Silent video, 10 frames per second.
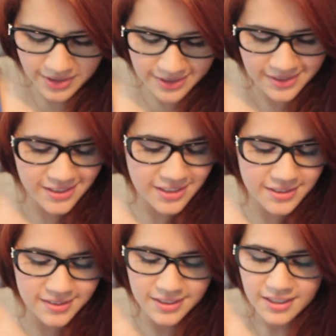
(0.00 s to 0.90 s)
This is
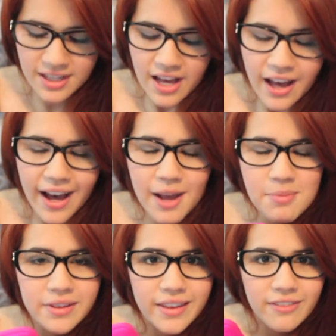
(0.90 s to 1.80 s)
just, I
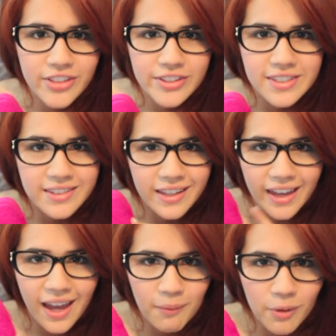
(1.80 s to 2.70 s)
believe this is a
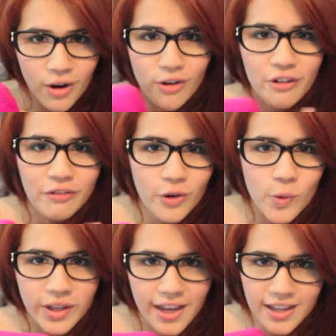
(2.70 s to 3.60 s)
camera or a
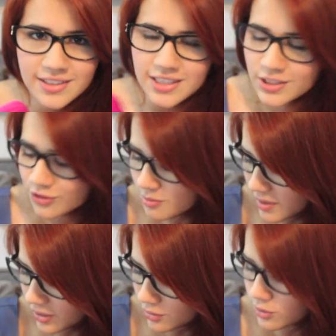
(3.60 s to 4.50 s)
phone case. It's from
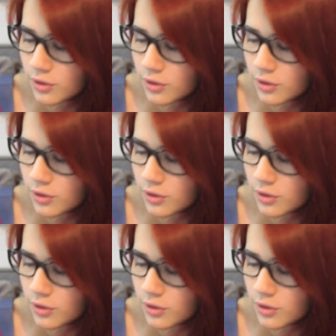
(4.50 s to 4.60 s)
Michael